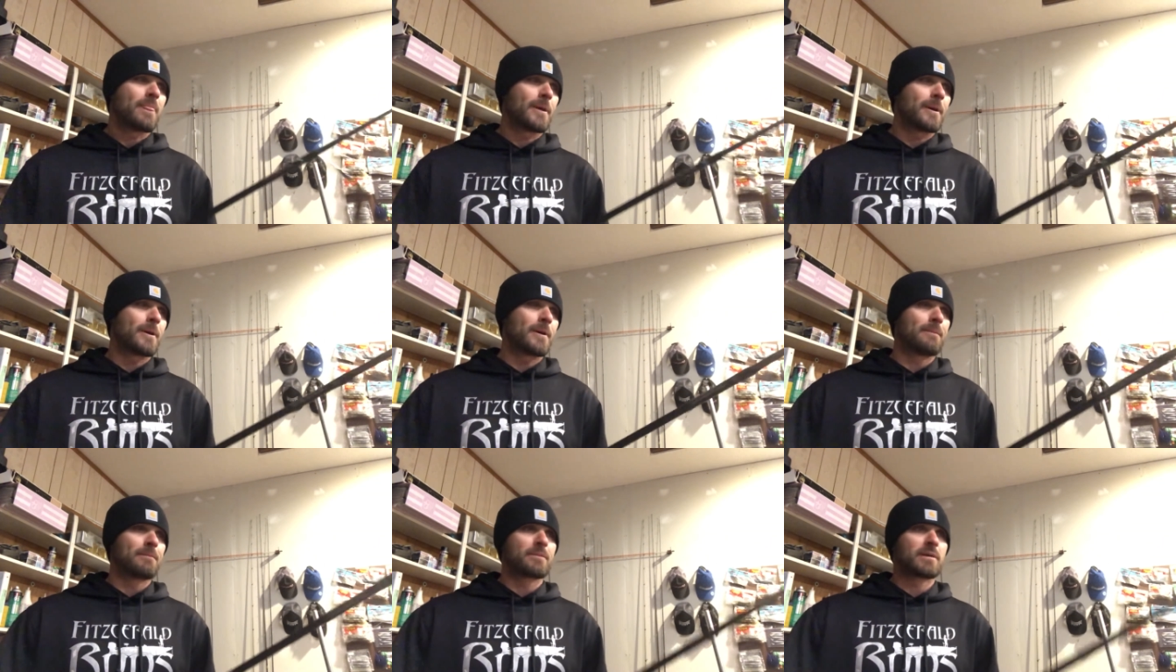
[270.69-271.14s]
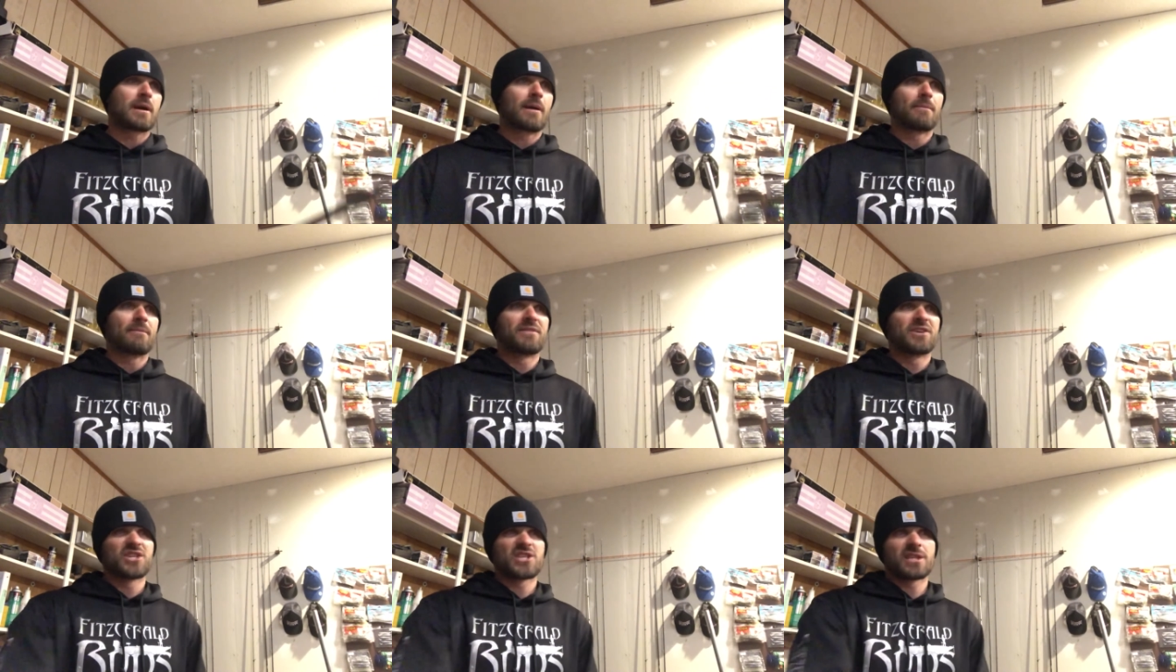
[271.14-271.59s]

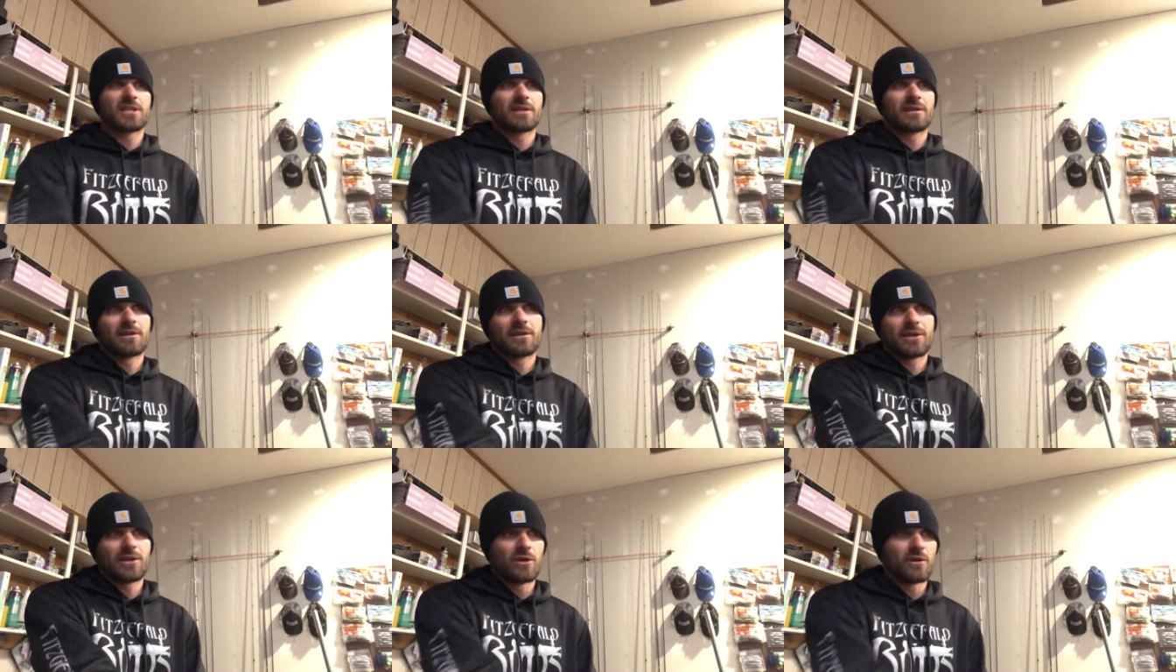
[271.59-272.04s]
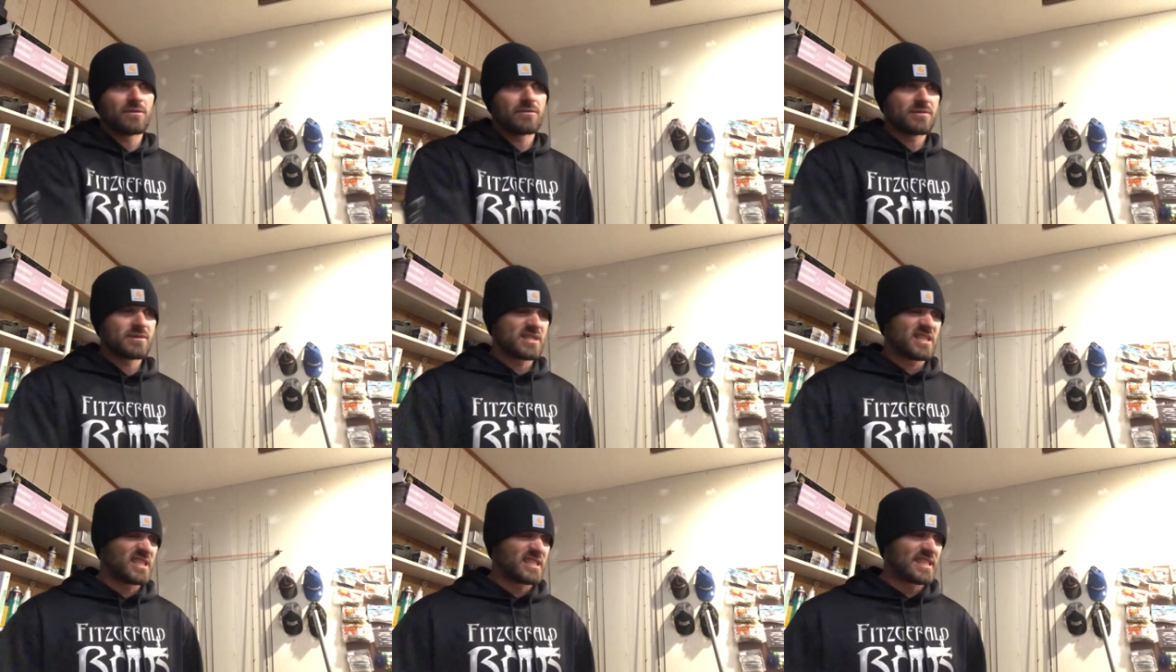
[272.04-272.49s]
I'm fishing
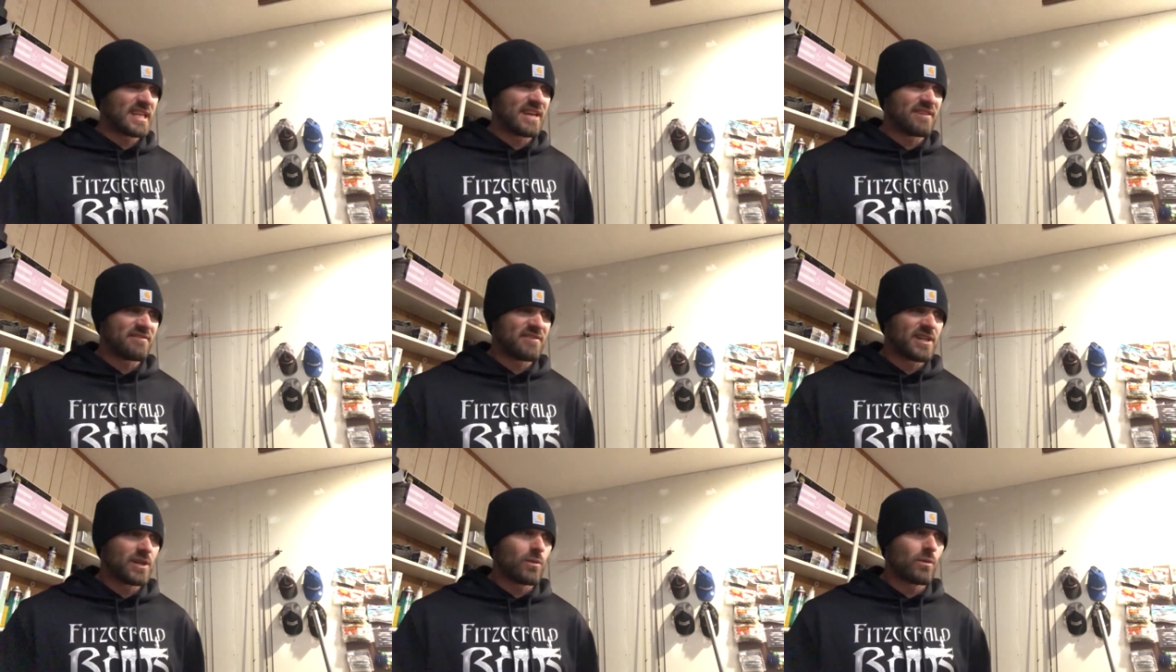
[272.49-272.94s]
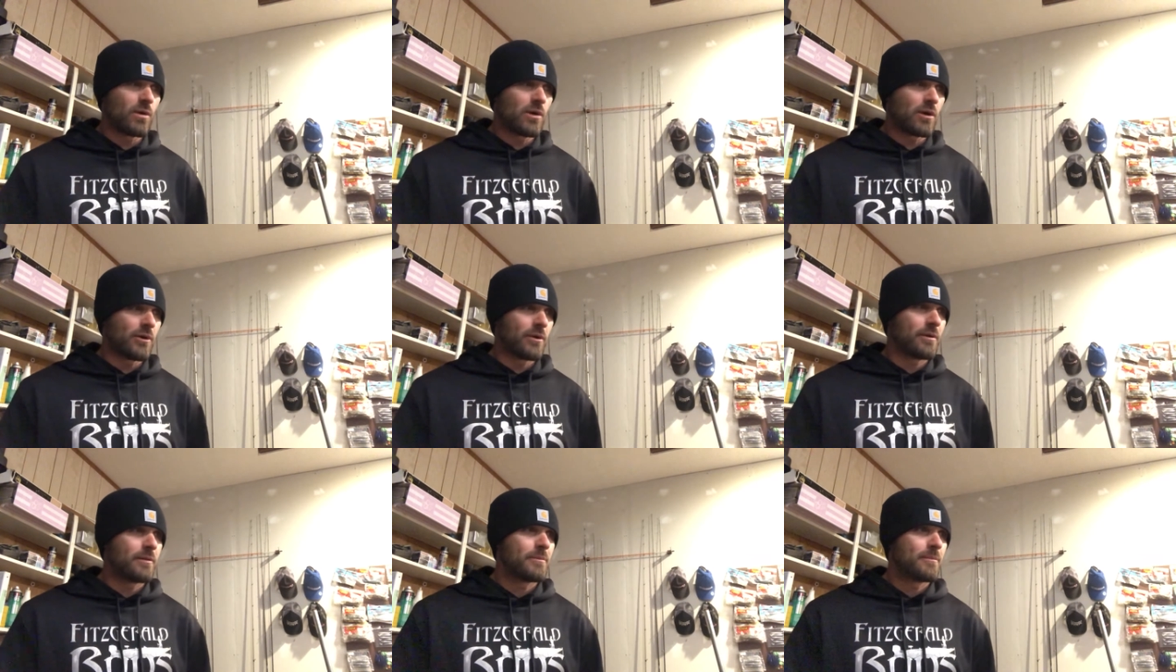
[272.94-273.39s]
6 to 8 feet of
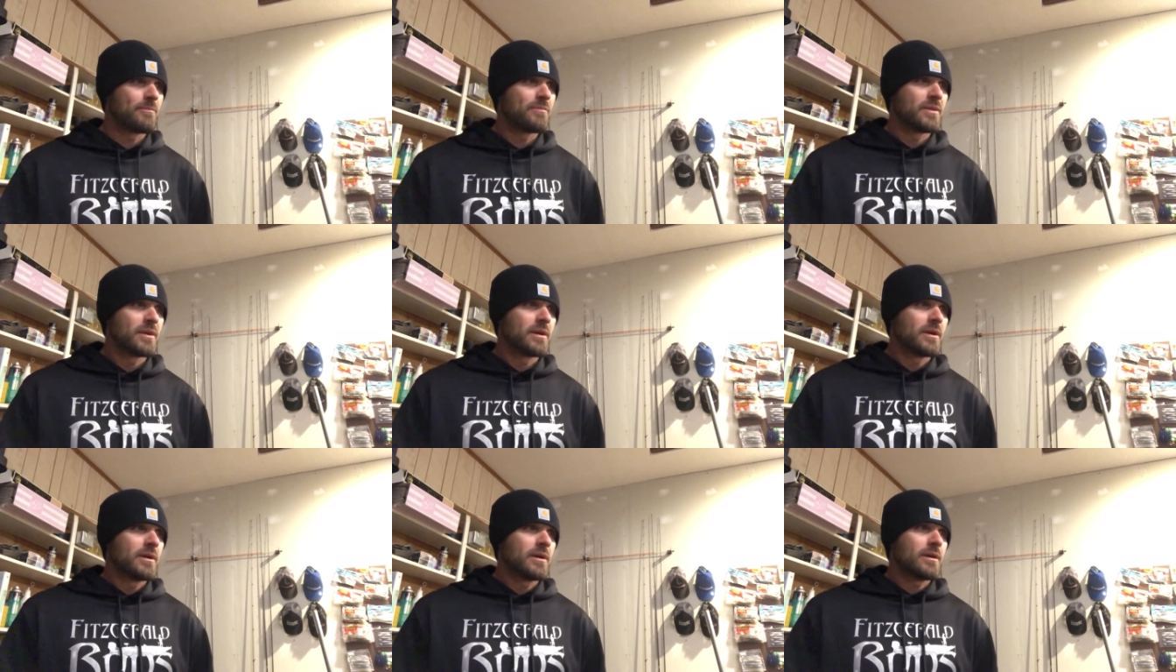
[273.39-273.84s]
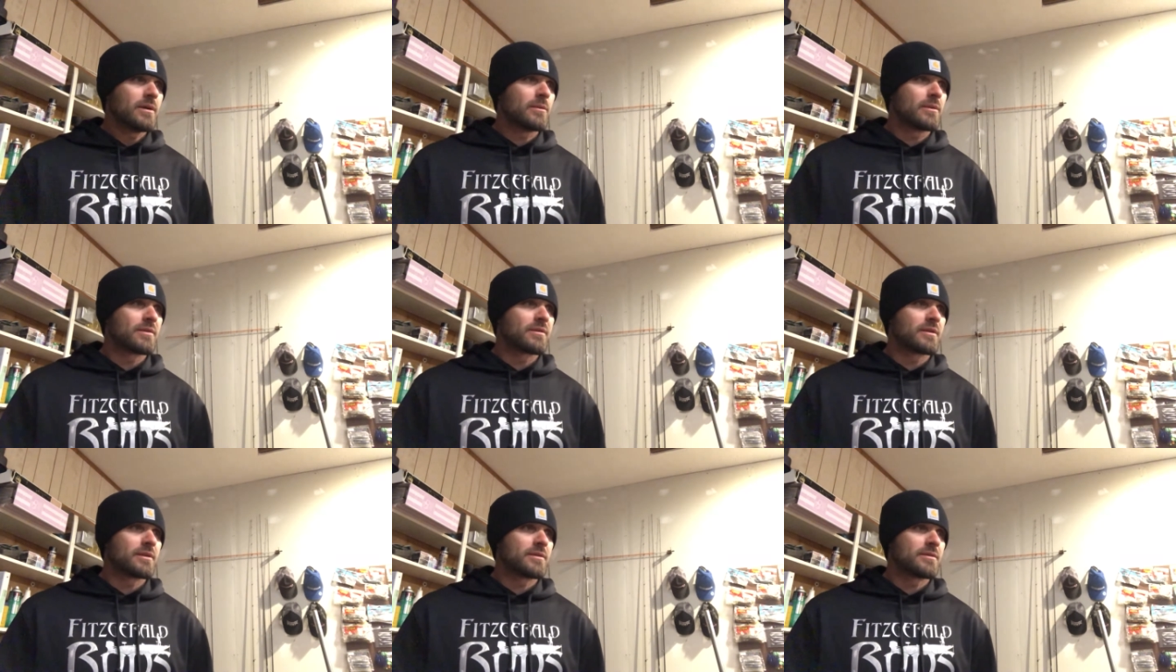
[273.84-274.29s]
water
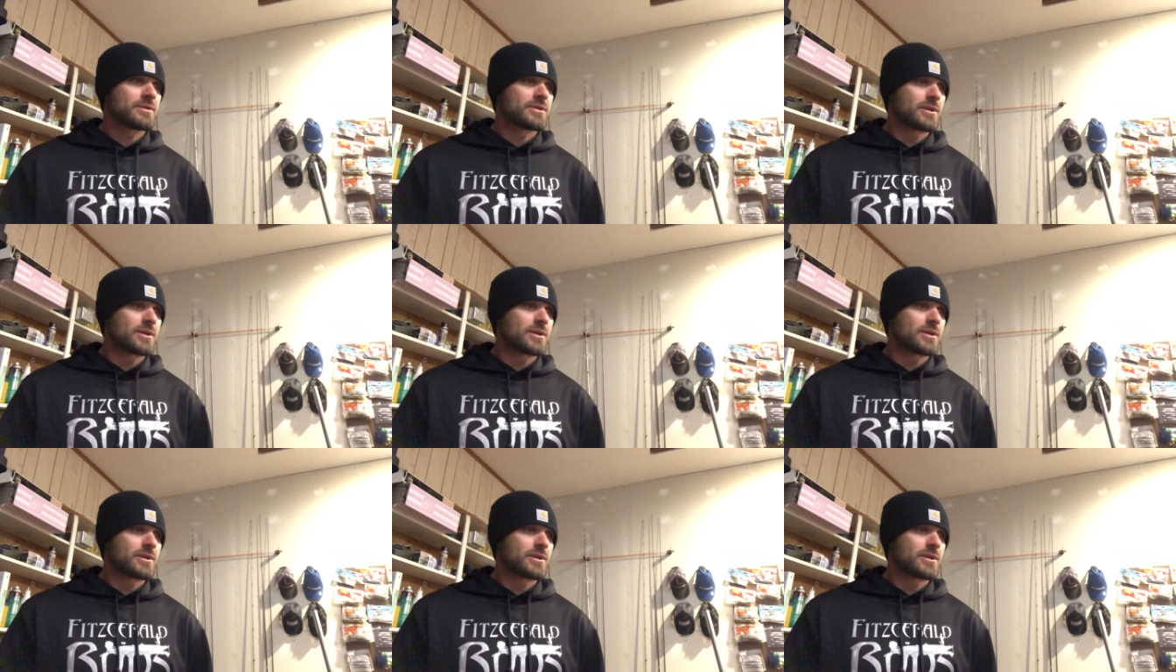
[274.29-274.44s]
with it.